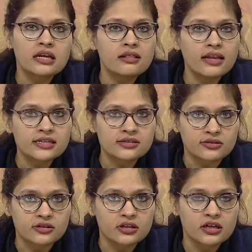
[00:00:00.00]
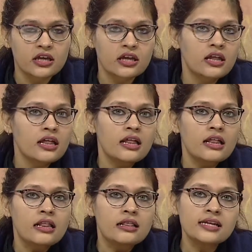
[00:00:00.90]
letter.
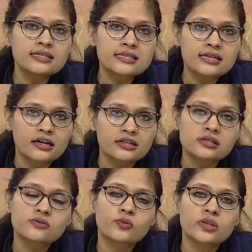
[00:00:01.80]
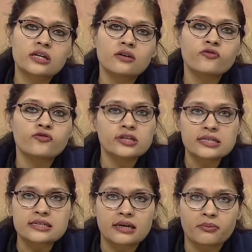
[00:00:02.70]
Let's start with the first
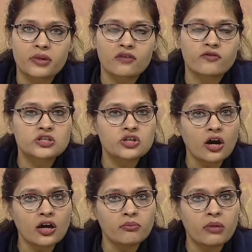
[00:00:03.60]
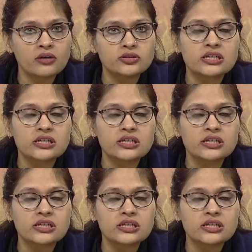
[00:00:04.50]
step. If we talk about